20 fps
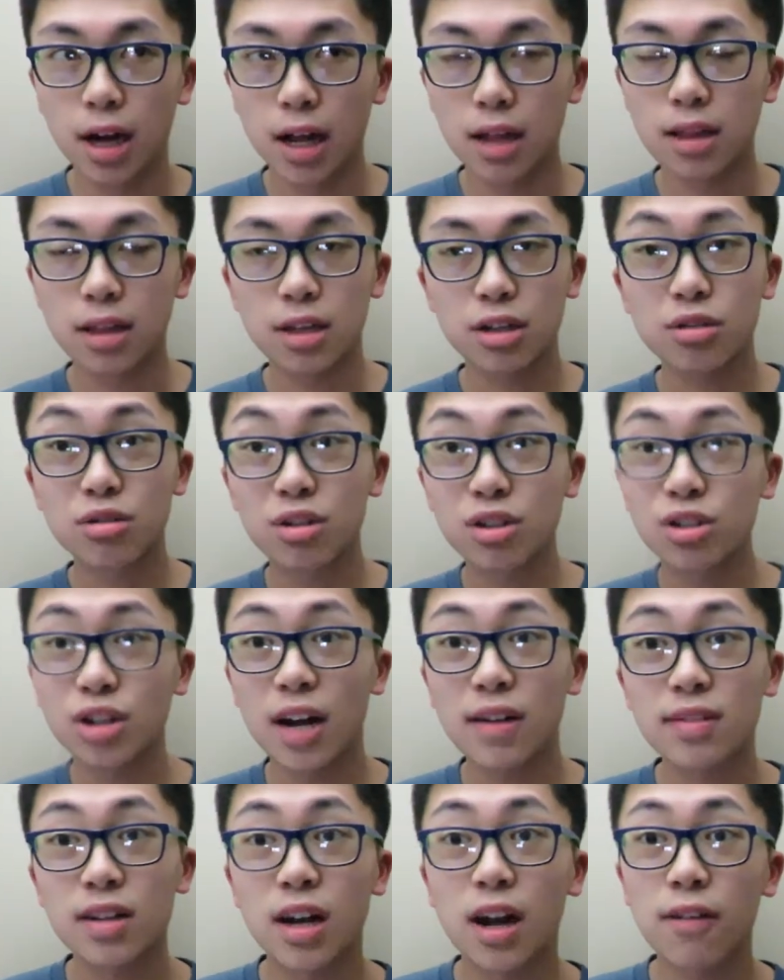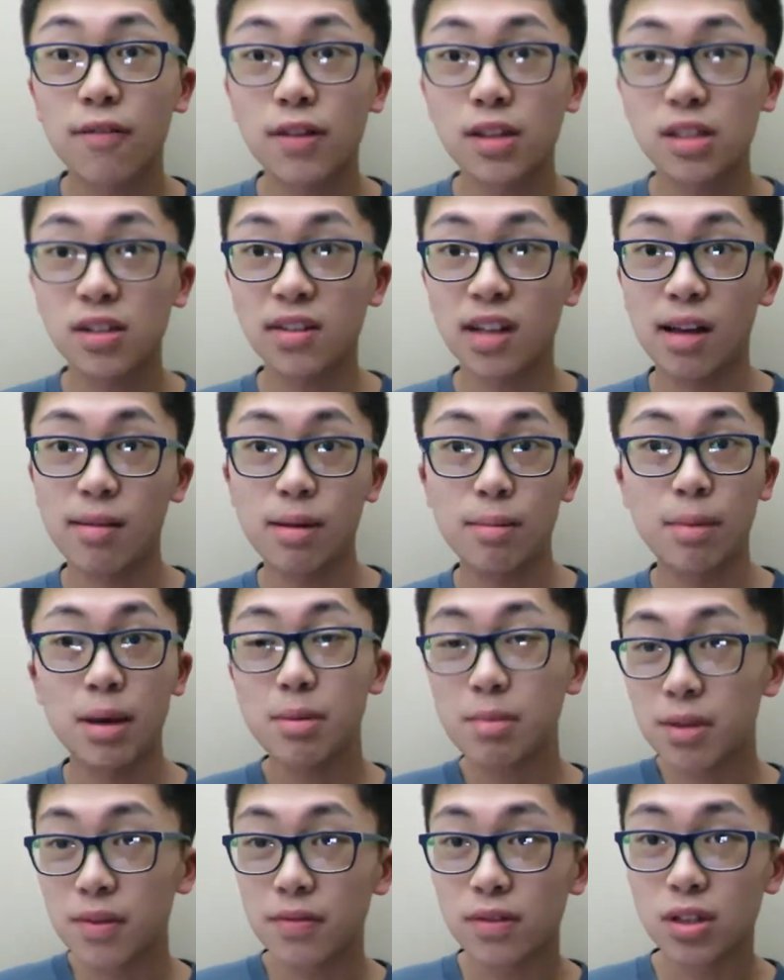I think you could draft an offensive lineman,
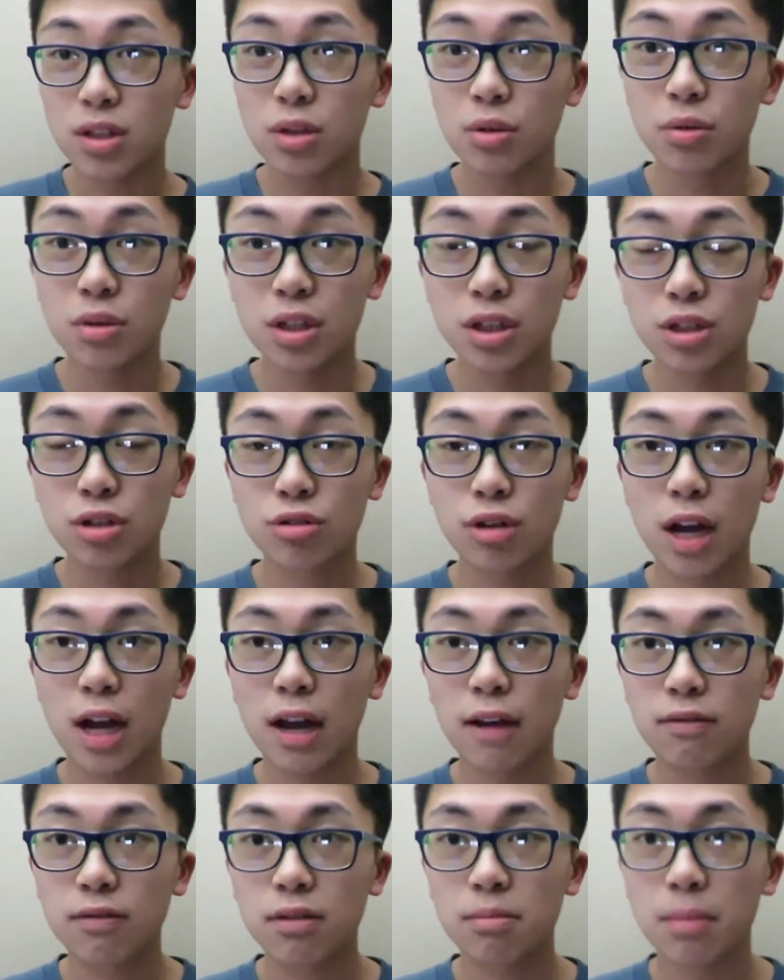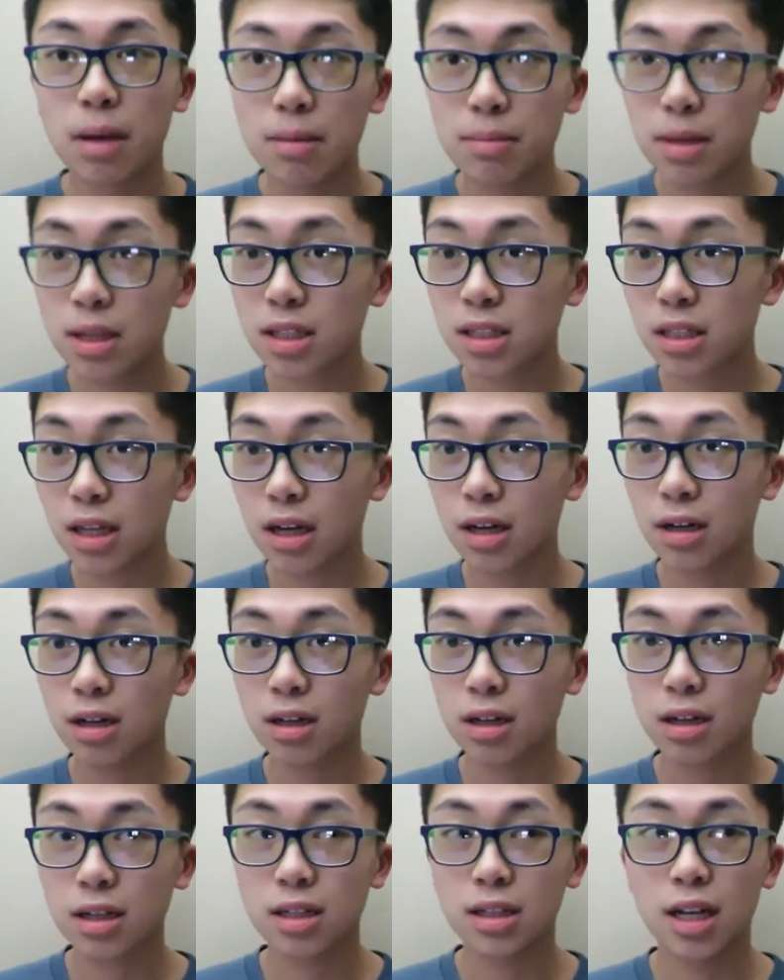maybe even 2 in this draft, maybe a
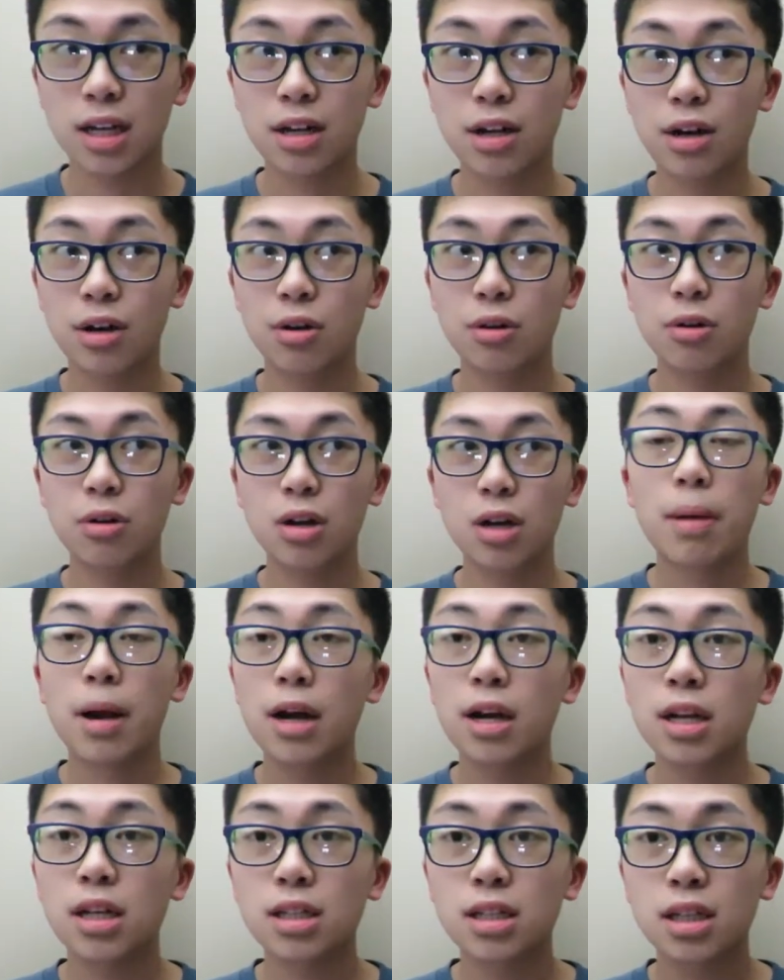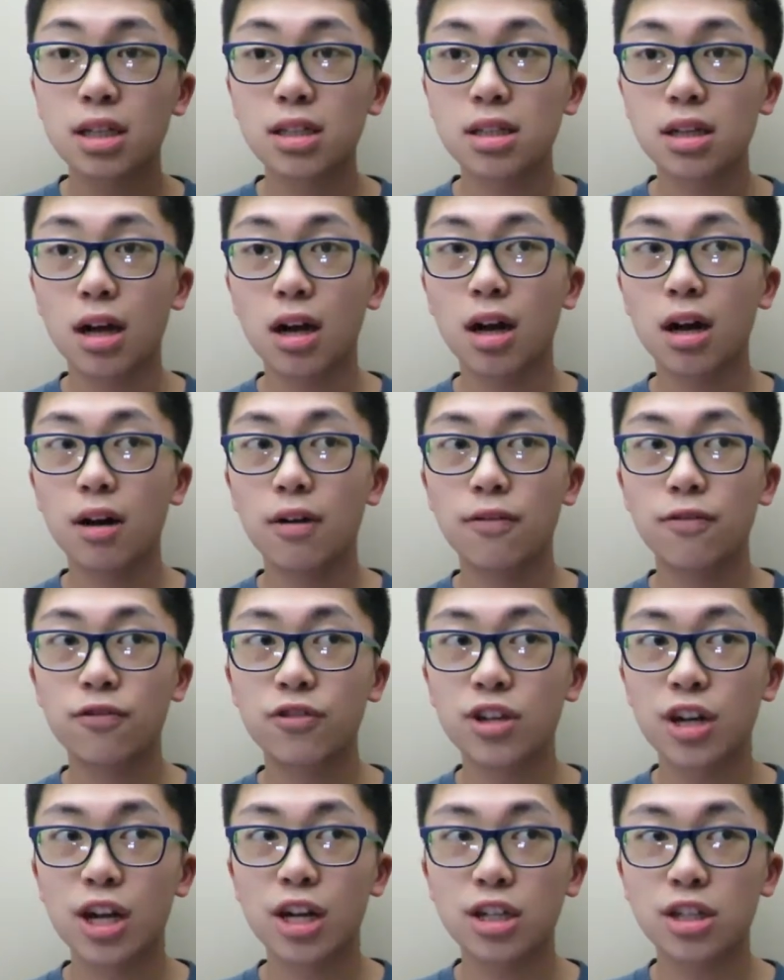center, because I know Paradis is a
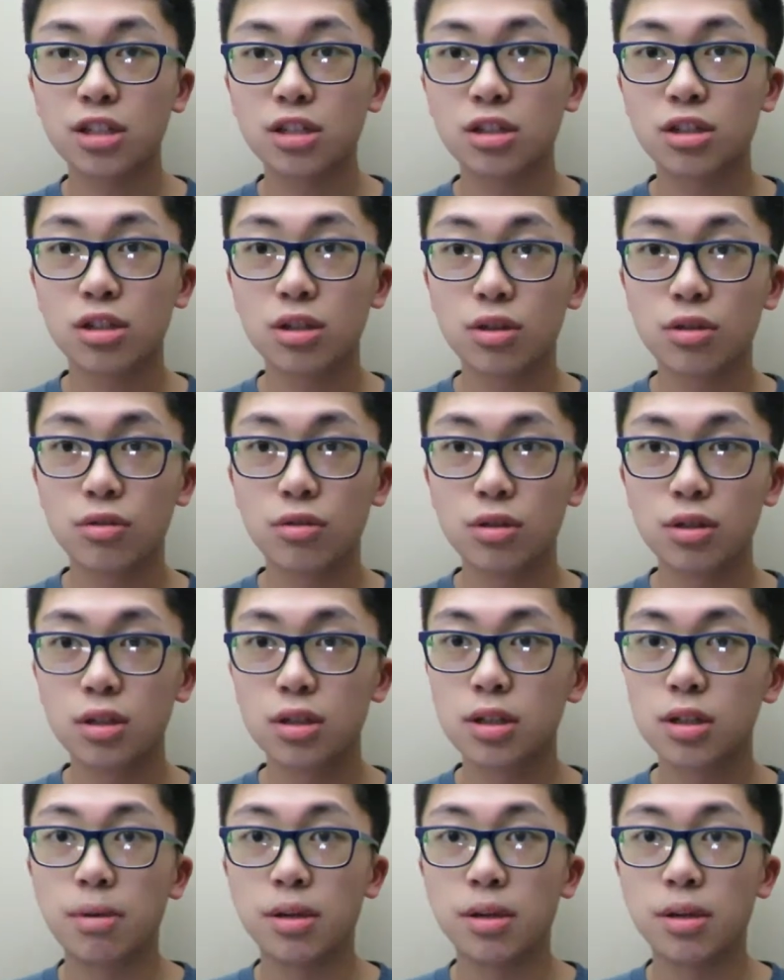free agent soon.